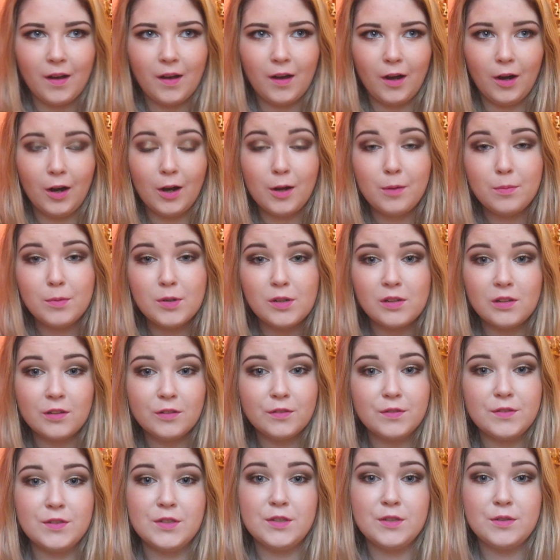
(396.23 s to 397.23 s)
I would
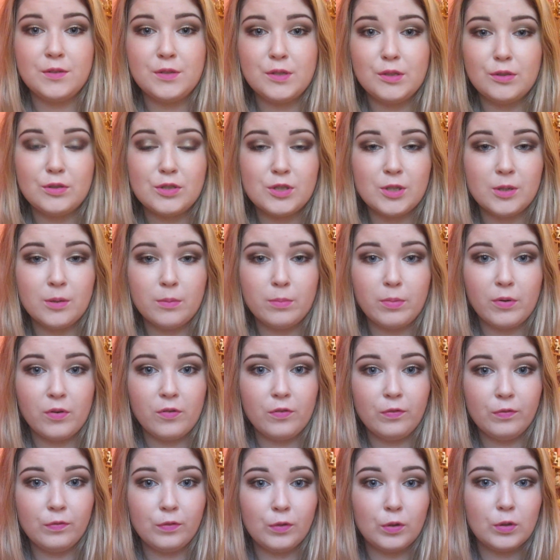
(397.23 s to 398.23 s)
love to do YouTube
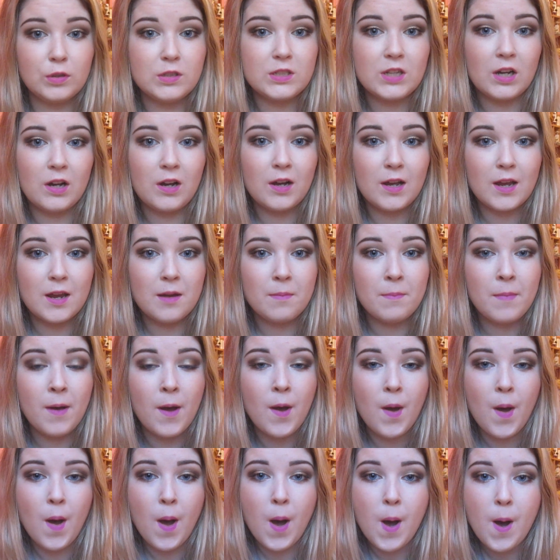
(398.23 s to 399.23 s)
full time,
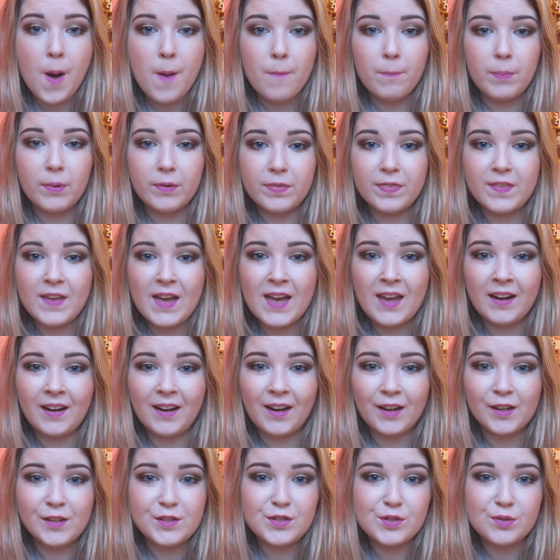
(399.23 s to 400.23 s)
but then
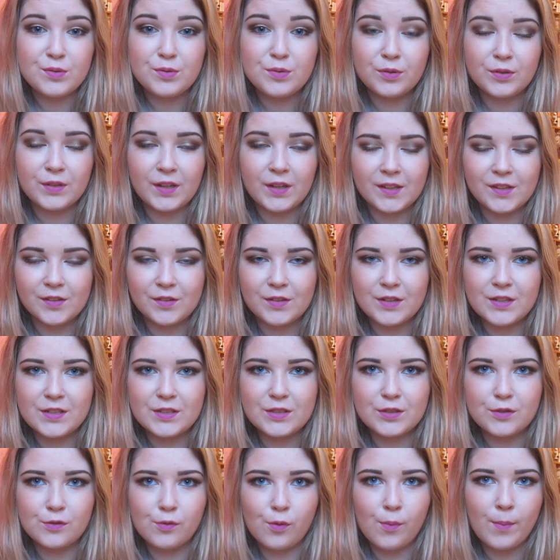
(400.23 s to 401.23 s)
I do know that there is
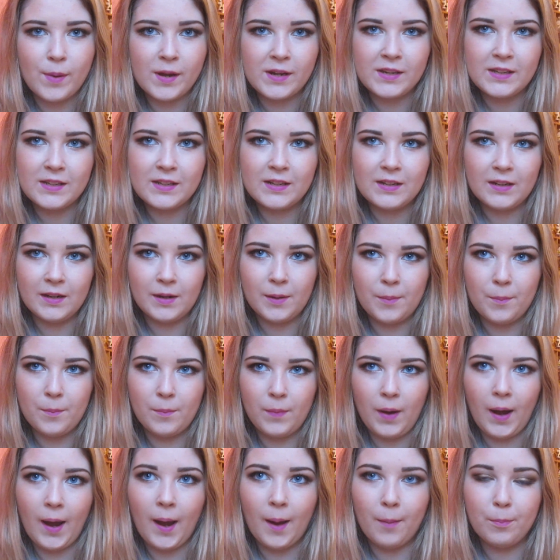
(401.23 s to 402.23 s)
so many
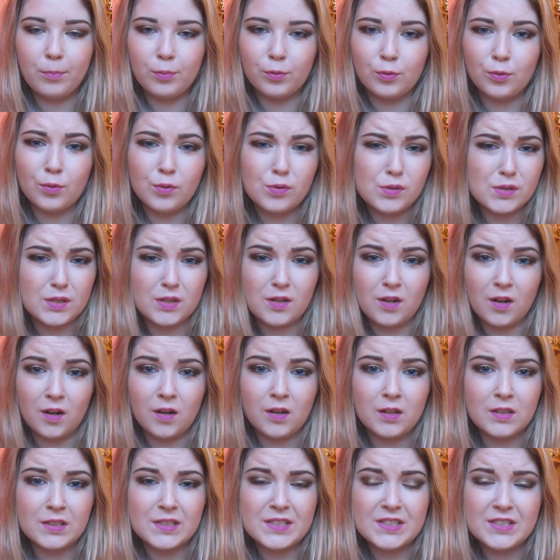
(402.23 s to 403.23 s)
pros and
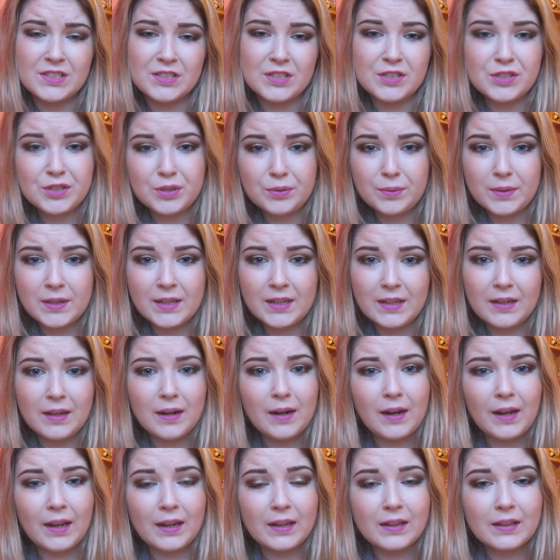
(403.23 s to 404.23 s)
cons to doing it.
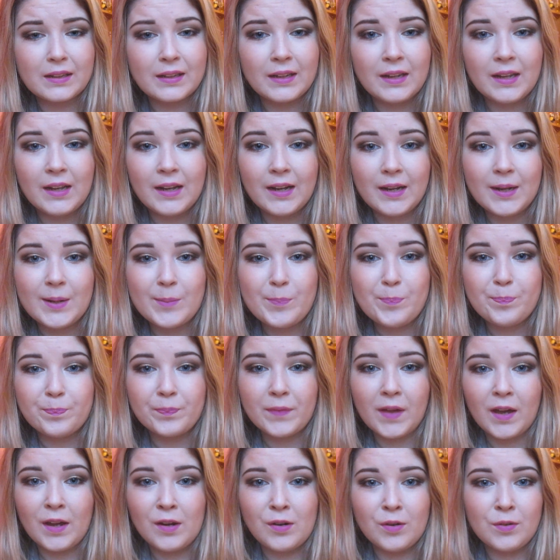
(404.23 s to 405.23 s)
Like,
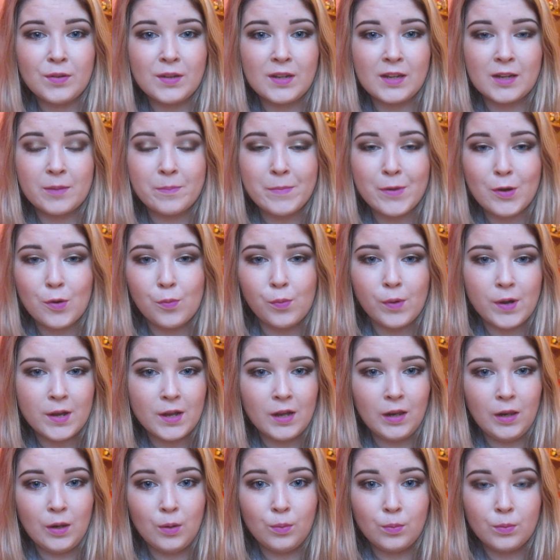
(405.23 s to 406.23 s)
I know that it can be quite
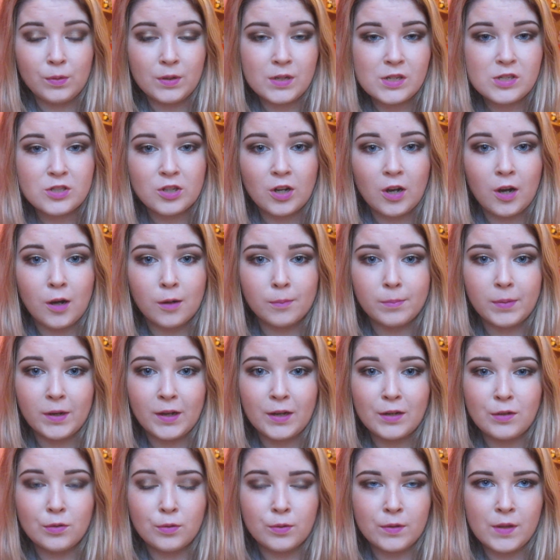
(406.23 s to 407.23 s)
a lonely job. I
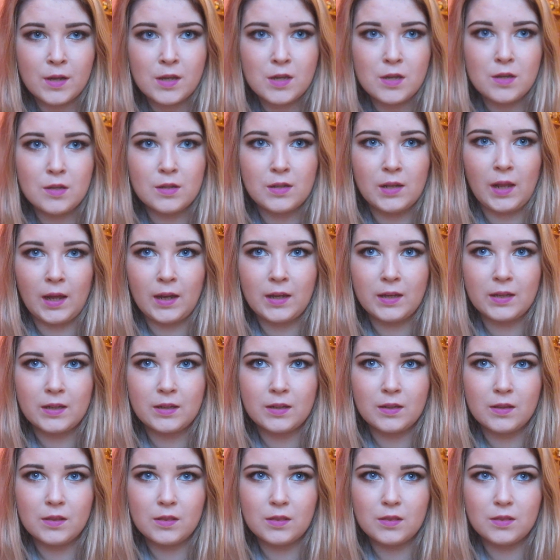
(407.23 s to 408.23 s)
know that
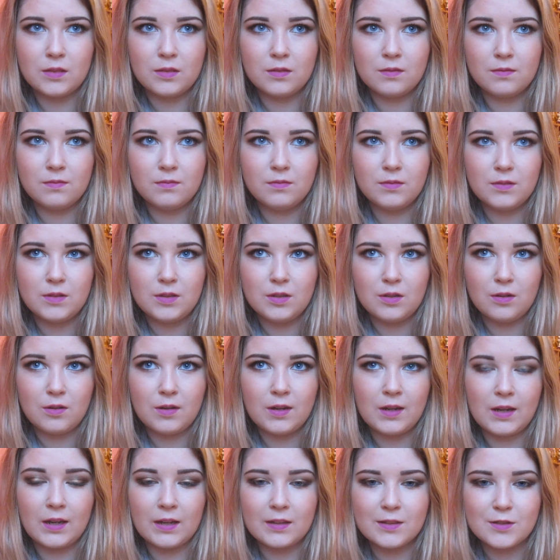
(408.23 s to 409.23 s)
like you
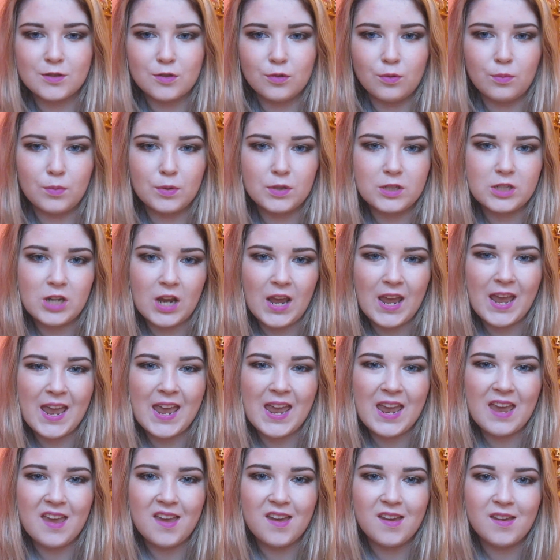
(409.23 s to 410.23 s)
can get so much
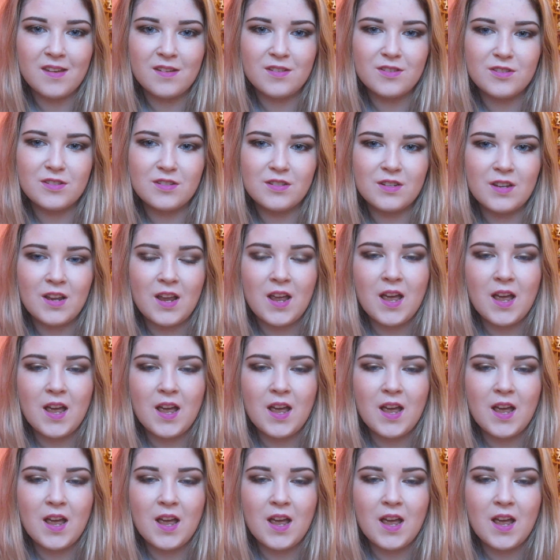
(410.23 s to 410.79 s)
hate.